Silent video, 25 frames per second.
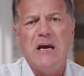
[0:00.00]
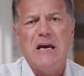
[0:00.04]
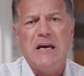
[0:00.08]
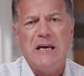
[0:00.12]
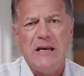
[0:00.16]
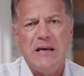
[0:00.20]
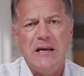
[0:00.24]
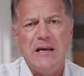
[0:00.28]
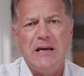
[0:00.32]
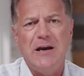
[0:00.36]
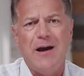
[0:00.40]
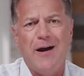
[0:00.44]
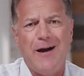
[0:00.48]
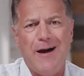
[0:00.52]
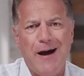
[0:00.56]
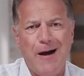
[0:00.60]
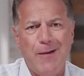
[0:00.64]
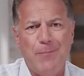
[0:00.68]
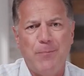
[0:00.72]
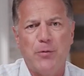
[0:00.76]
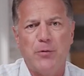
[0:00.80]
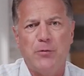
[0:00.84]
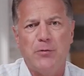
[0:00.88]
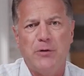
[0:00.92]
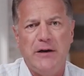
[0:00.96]
He
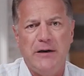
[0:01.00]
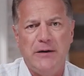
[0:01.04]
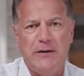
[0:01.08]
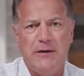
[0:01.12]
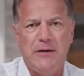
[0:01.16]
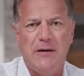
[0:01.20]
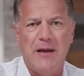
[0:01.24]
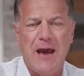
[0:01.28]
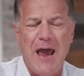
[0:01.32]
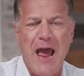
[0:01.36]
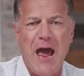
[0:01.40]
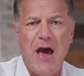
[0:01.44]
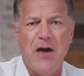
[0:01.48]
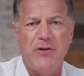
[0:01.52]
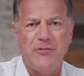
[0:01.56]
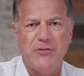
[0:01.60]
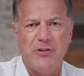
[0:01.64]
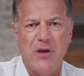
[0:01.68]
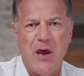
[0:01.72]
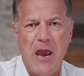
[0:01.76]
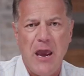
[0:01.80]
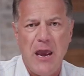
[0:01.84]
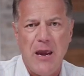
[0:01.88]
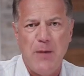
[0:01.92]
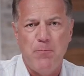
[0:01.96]
operated as
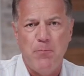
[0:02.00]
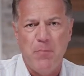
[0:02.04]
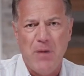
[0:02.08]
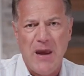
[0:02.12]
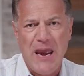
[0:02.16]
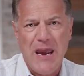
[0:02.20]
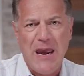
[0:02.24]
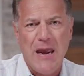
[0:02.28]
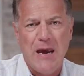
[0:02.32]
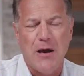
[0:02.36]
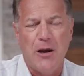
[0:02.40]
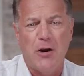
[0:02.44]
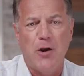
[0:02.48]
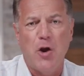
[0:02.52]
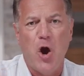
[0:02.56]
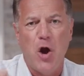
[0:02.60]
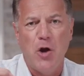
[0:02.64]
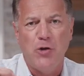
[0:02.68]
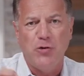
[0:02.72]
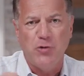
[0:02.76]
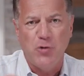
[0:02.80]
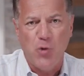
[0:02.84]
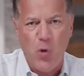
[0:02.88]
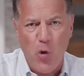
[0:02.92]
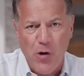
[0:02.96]
a man
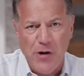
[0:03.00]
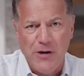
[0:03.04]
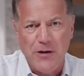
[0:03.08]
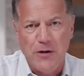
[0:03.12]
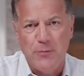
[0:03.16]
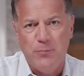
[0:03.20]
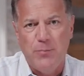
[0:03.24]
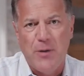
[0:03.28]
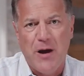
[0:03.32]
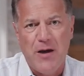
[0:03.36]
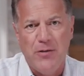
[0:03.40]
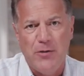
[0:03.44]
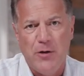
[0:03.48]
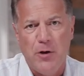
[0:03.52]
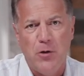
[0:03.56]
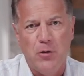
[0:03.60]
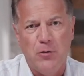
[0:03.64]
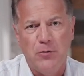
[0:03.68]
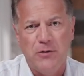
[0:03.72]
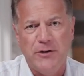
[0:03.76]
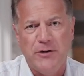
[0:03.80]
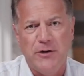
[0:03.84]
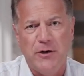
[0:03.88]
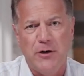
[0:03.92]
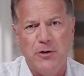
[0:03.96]
anointed by the
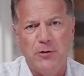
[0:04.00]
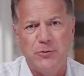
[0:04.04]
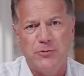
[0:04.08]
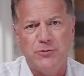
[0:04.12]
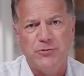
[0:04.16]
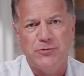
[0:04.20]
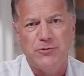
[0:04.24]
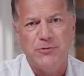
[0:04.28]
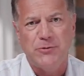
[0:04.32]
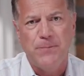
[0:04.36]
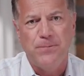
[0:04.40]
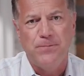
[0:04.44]
Holy Ghost.